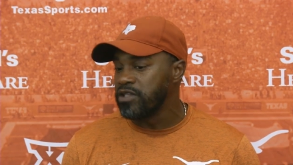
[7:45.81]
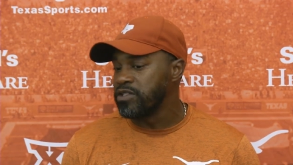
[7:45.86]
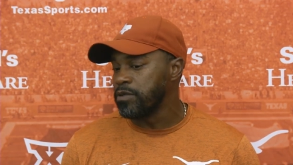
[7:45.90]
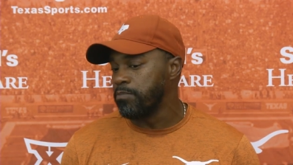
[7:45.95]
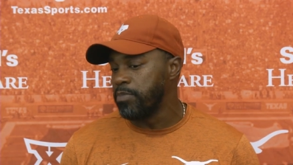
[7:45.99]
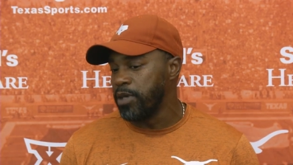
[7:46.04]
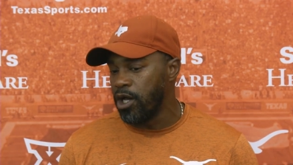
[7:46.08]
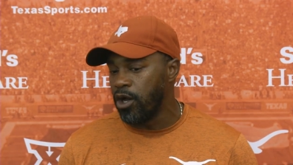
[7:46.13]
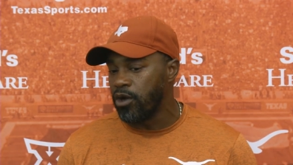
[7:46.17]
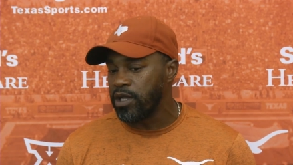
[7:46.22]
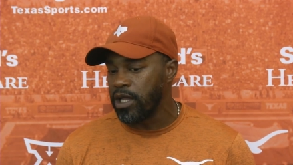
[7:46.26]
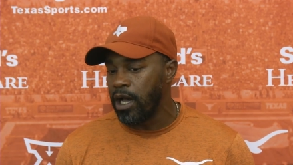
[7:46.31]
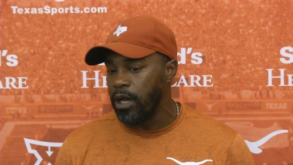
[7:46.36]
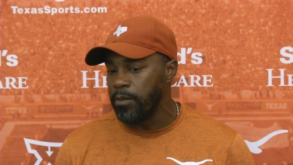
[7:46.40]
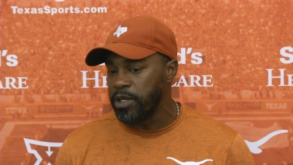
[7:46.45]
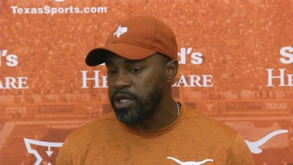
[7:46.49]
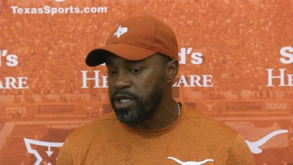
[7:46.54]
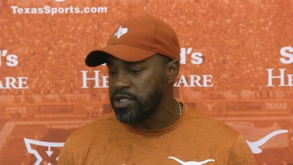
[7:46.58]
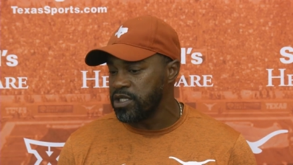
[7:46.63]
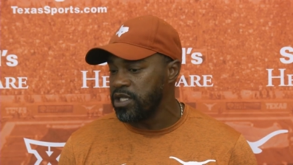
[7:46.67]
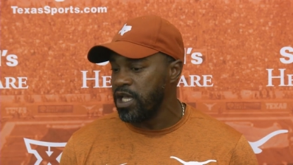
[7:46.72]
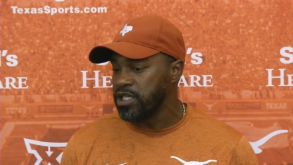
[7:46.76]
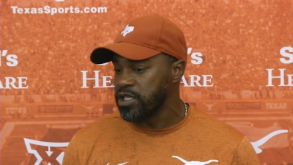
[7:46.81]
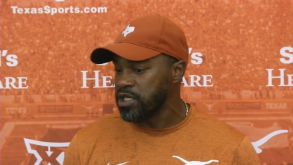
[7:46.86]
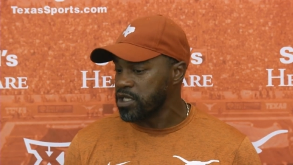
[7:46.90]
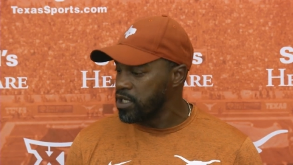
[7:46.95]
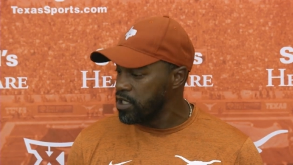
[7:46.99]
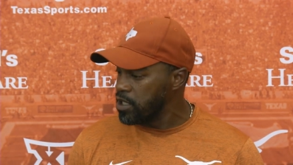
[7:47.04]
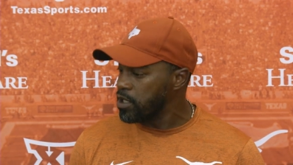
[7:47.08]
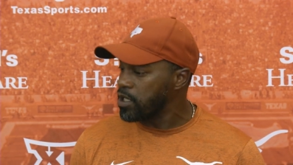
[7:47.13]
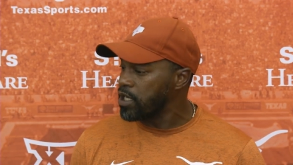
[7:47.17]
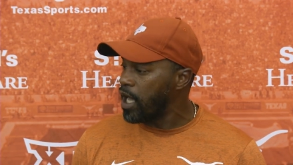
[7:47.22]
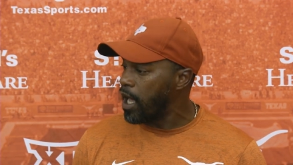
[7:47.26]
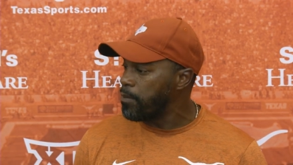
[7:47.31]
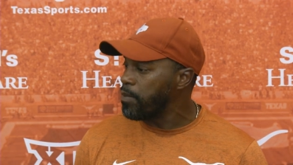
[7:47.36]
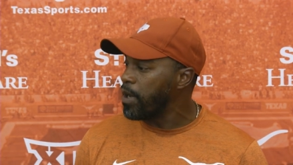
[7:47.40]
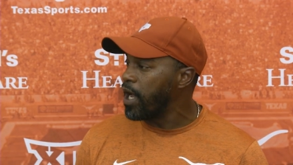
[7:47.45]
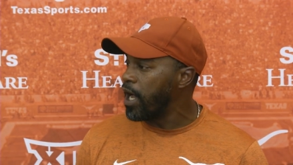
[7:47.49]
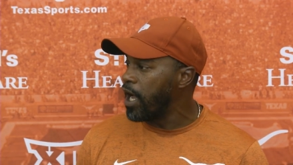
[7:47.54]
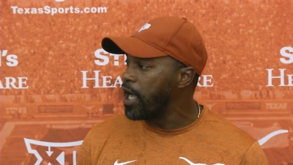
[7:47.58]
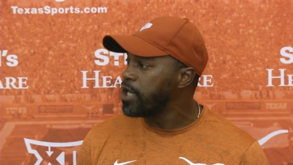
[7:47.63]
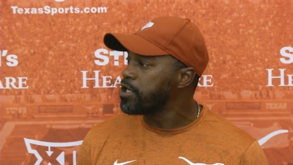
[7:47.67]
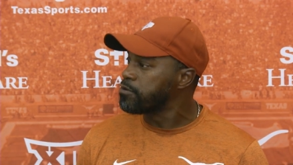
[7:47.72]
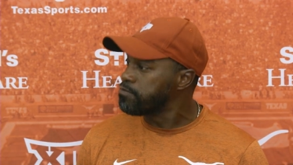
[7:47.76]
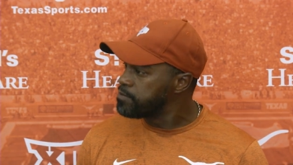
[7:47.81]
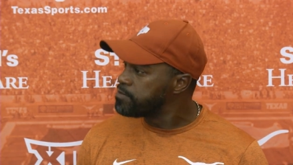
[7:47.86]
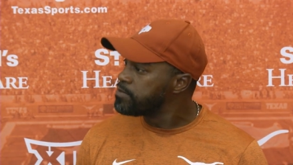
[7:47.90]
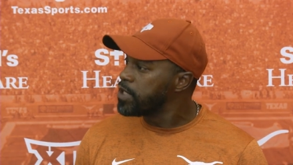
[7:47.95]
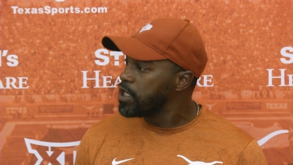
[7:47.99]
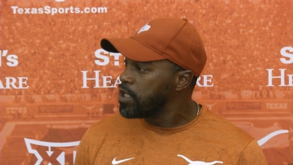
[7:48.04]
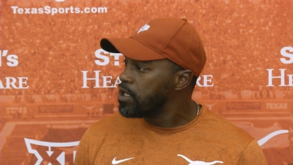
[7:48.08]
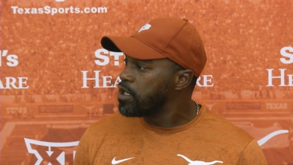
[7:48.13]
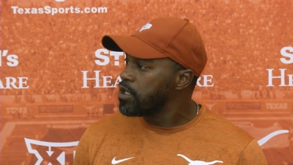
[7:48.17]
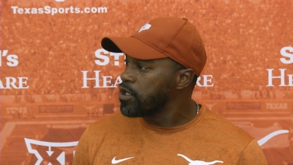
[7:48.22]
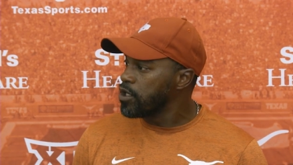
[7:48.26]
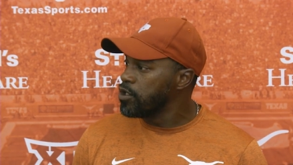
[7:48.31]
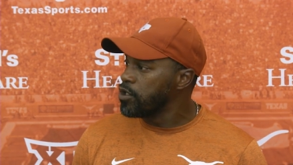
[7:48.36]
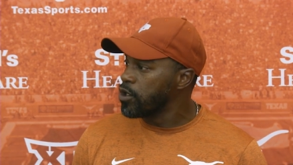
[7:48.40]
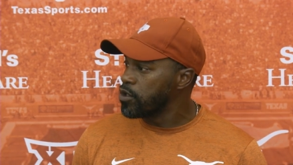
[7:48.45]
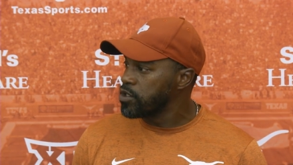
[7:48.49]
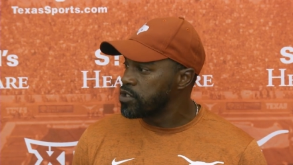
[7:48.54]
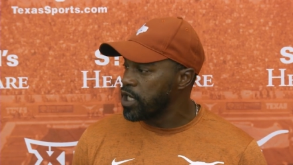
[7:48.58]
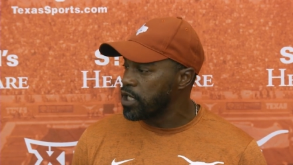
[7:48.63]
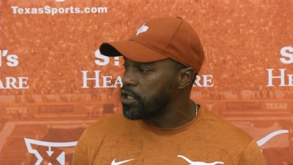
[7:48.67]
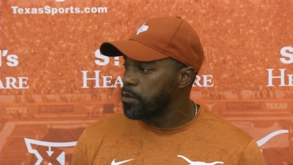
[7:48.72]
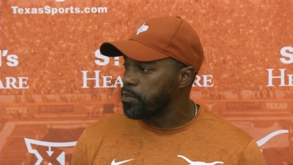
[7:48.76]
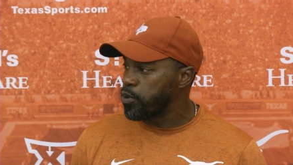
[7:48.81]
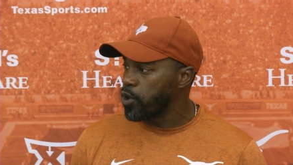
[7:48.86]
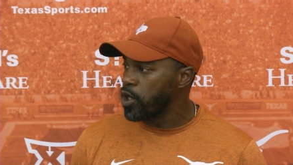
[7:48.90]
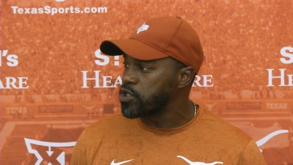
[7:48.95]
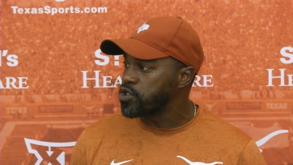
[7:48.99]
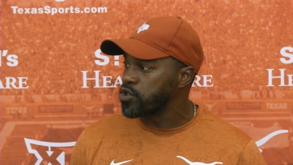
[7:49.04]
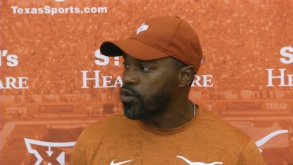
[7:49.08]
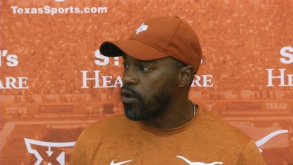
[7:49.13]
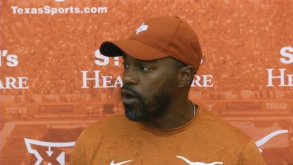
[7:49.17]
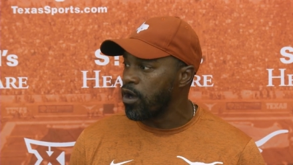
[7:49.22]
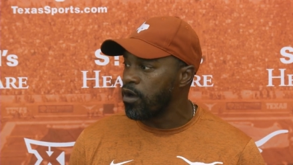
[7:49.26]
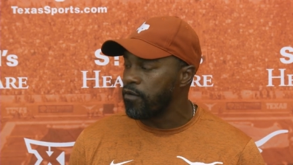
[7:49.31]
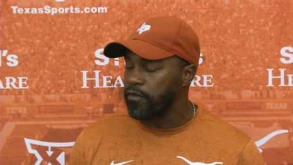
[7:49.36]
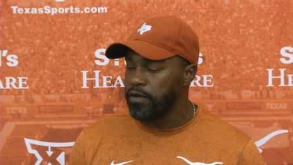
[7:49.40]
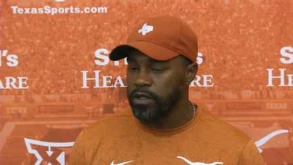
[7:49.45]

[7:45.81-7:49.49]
is a bell cow because he has a good guy behind him, you know, to take the pressure off.